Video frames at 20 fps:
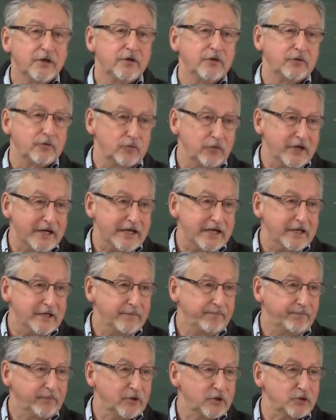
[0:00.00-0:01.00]
Three,
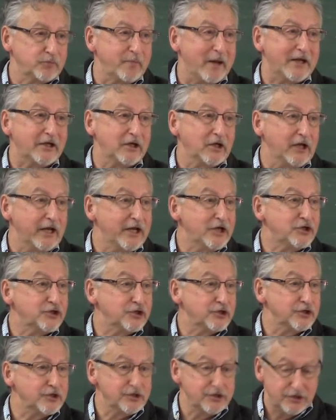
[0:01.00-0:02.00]

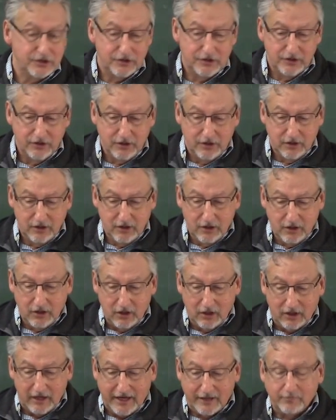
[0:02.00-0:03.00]
speculations,
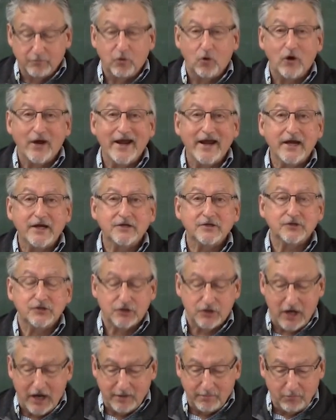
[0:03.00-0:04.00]
like Borges,
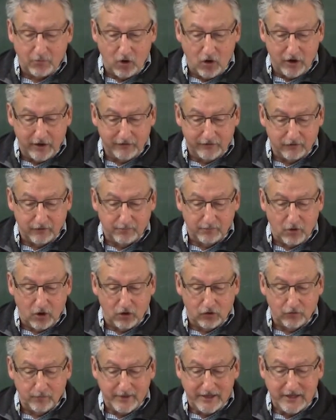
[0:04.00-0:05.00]
John Barth, or
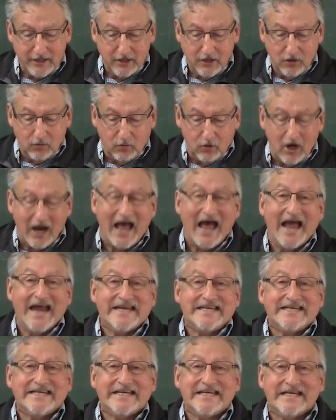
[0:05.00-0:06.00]
Bartlemy, where
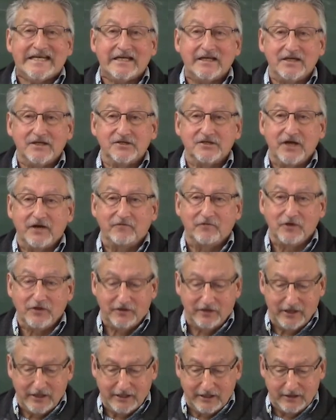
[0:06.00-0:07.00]
idea is
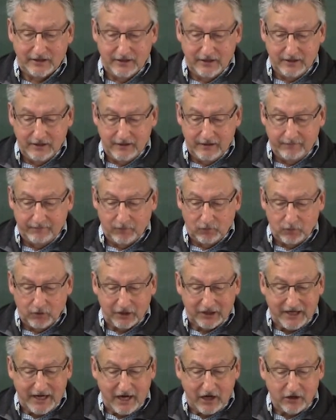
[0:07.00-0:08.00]
everything,
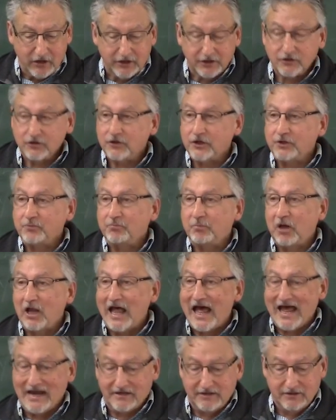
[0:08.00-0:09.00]
where character and
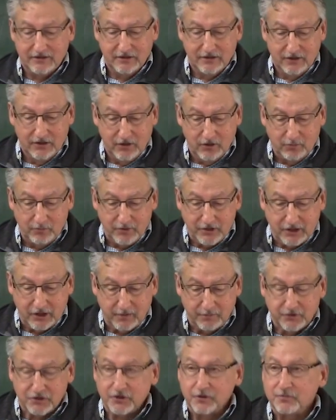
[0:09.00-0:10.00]
plot
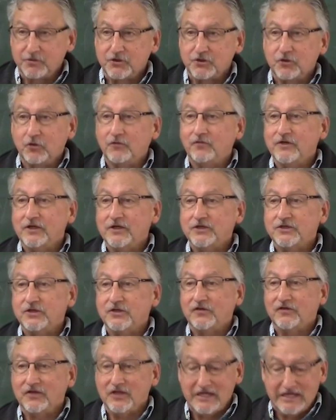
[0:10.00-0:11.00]
become subservient to
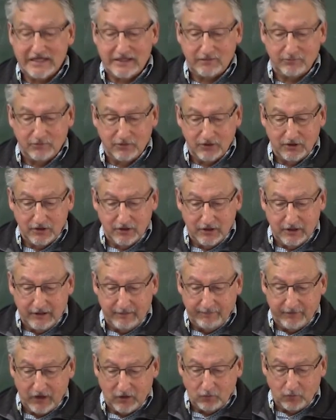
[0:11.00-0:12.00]
theme,
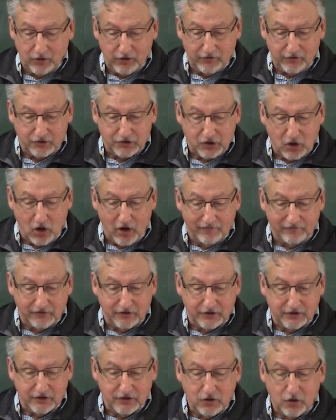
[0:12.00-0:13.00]
and where there's
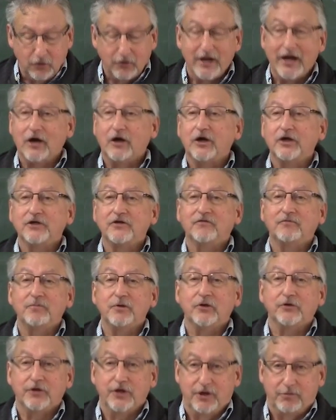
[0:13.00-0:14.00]
often no narrative
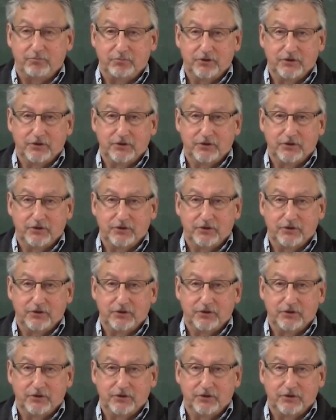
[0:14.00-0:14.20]
buildup.